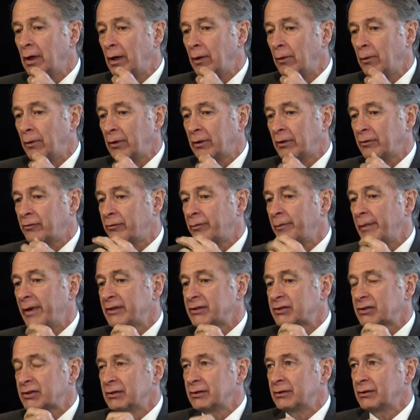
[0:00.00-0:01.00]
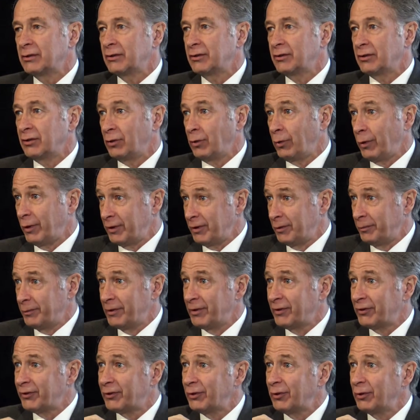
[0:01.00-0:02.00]
I will have mentioned, you know, what you've
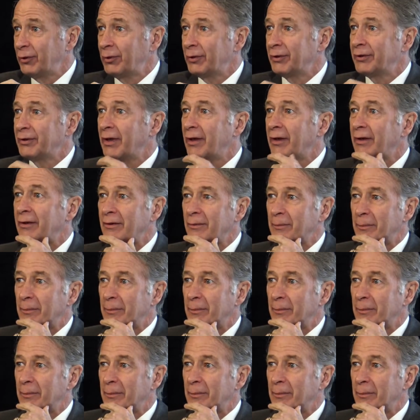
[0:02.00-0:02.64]
been through in the